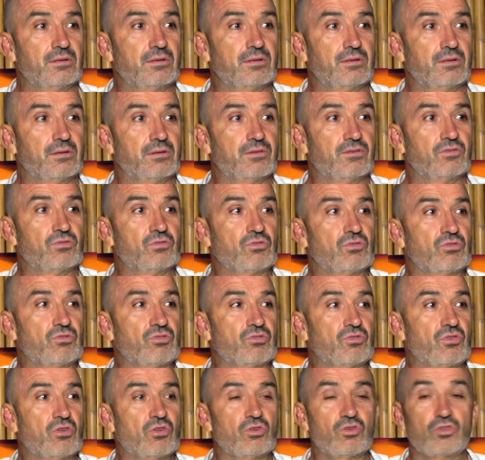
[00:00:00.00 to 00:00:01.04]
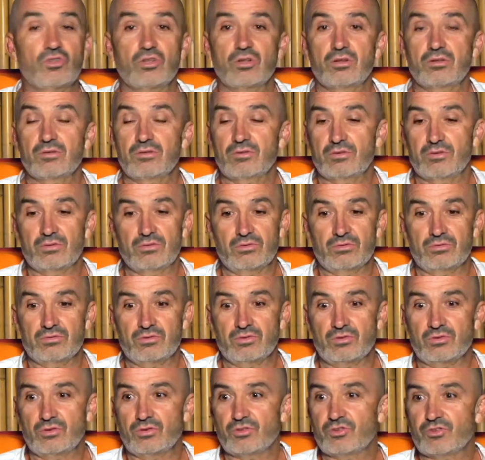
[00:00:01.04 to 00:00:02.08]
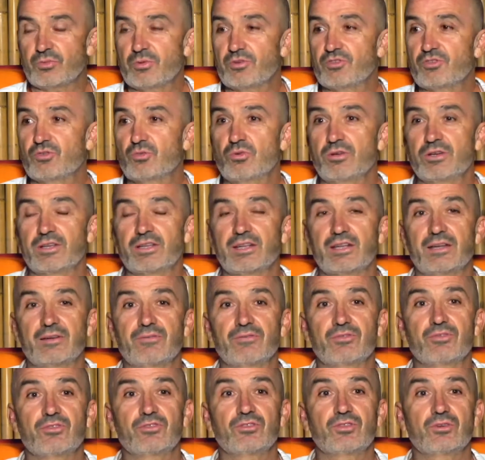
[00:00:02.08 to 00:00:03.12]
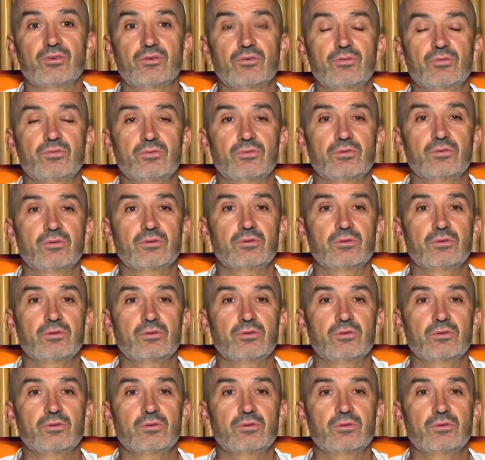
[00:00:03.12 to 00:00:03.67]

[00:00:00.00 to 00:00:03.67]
There's no, you're not supposed to work it out for yourself.